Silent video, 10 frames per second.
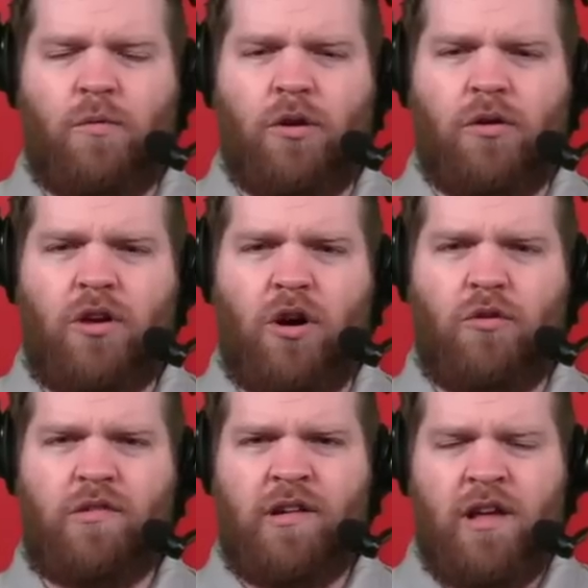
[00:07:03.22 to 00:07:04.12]
will
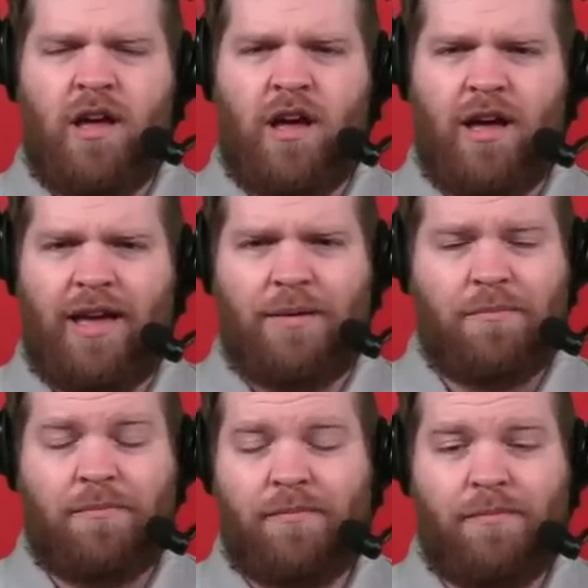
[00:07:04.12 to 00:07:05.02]
coach?
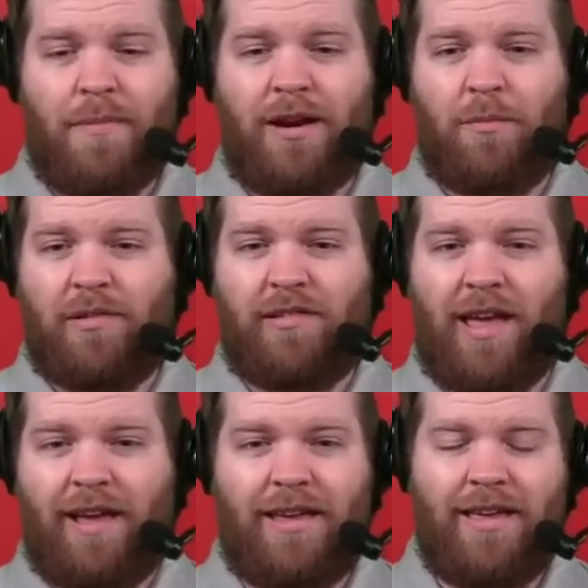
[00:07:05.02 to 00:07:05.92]
And make no
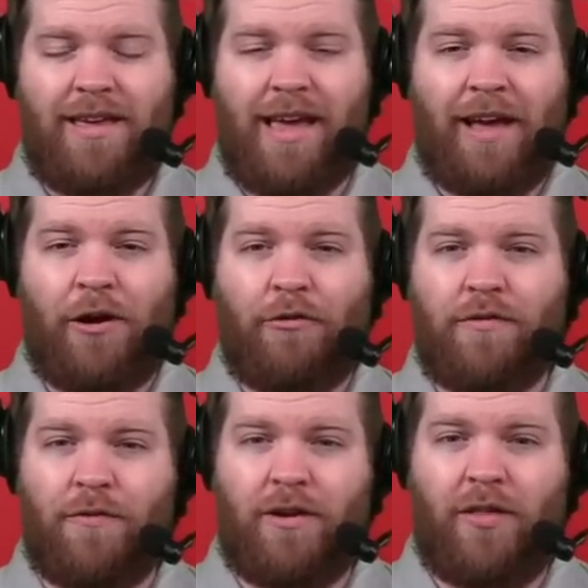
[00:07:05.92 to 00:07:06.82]
mistake, he ain't coached
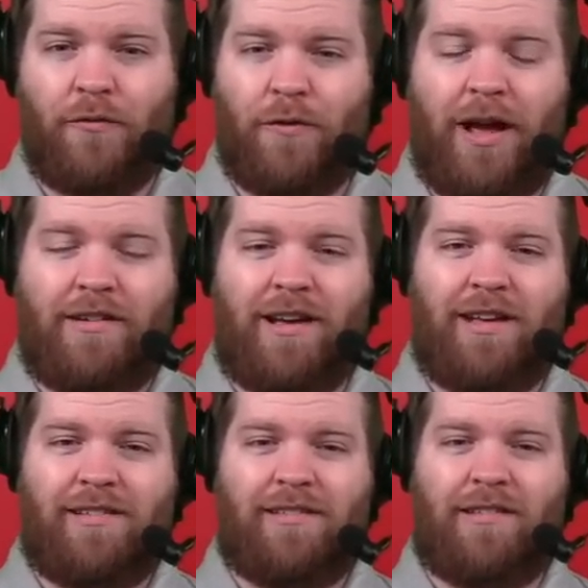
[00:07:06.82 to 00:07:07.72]
for another
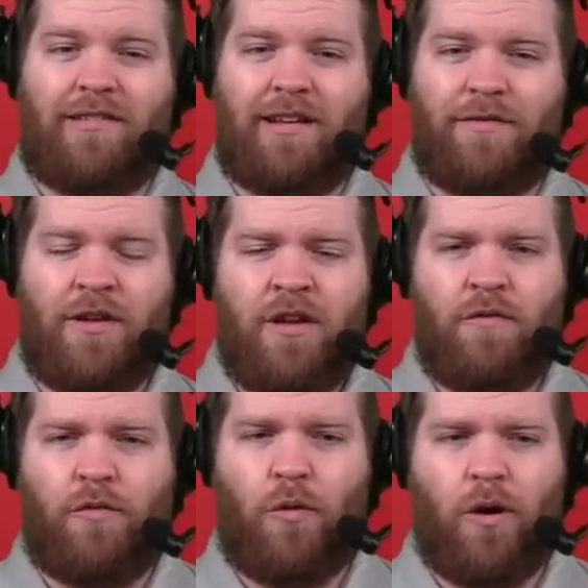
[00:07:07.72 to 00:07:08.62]
franchise. He's a Chief
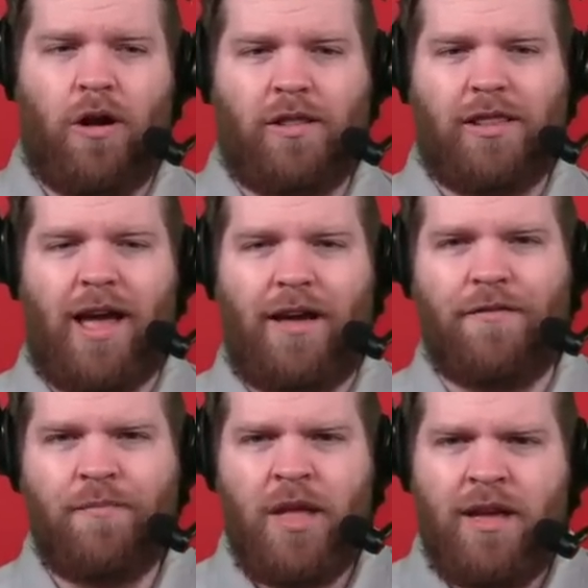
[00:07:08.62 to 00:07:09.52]
for
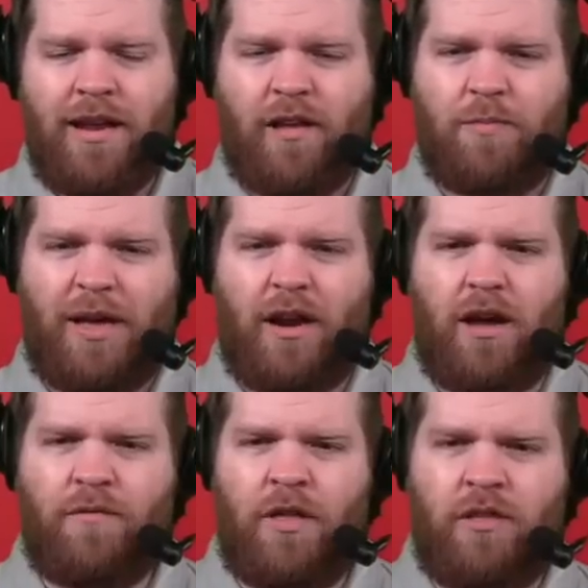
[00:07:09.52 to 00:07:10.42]
life. Now, speaking
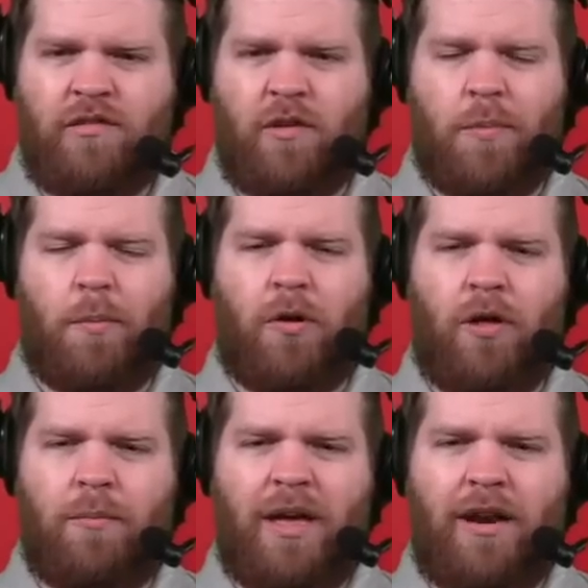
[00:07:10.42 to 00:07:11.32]
of the Super
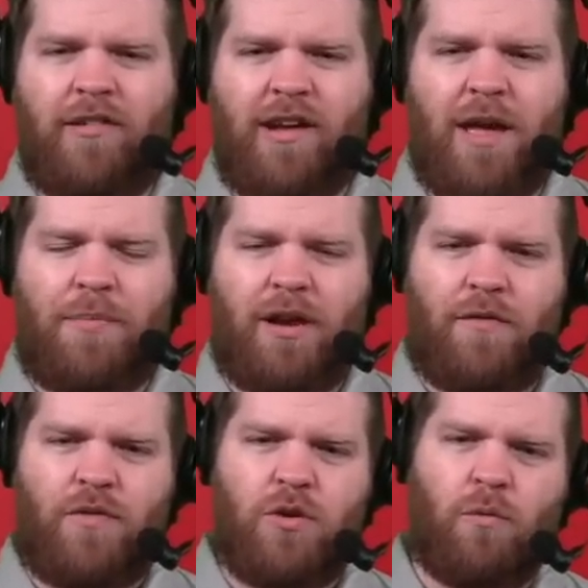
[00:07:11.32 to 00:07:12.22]
Bowl and being a champion,
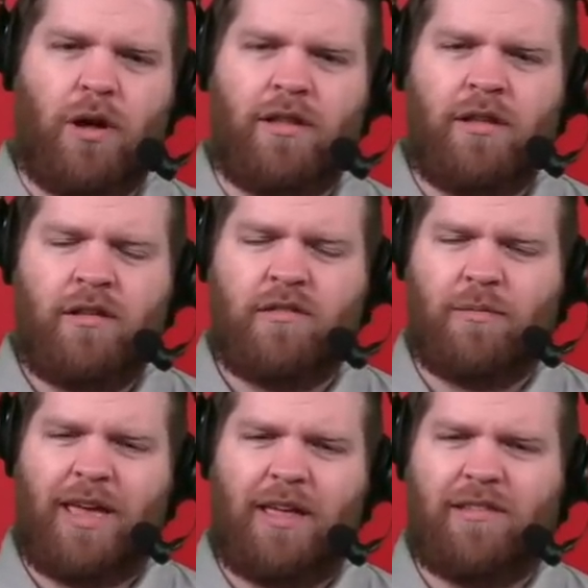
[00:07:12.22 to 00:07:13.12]
if you want
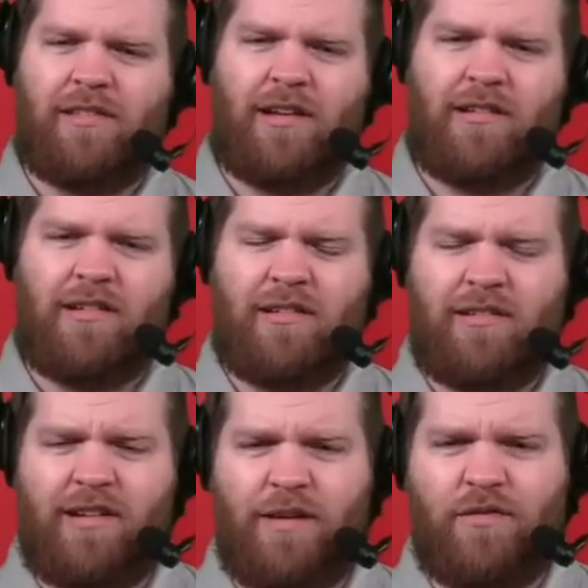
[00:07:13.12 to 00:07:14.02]
some Kansas City
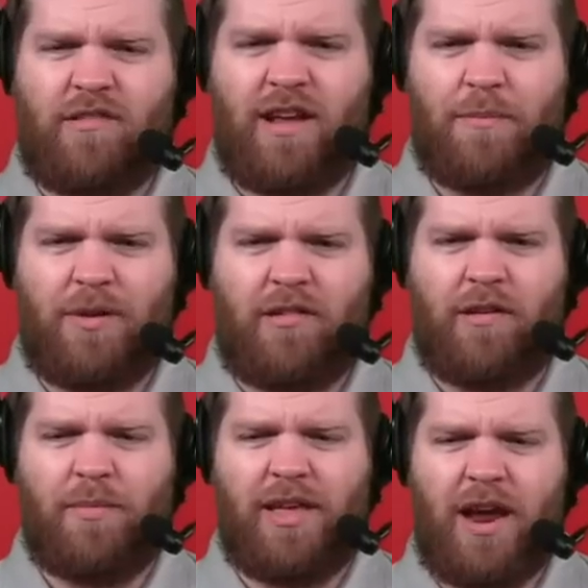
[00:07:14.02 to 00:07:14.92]
Chiefs
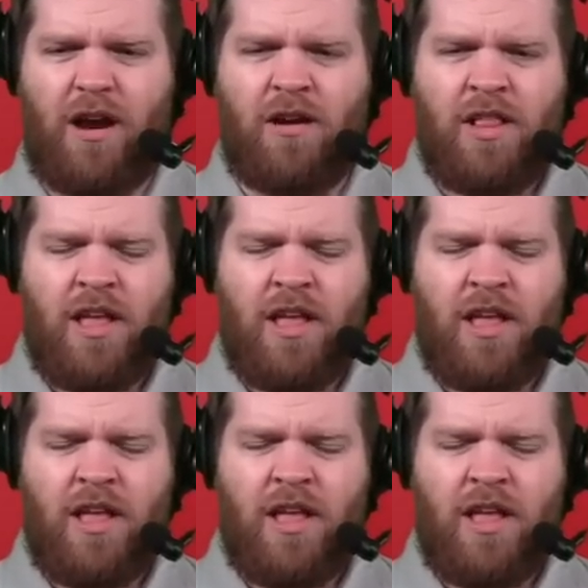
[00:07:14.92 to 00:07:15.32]
championship gear,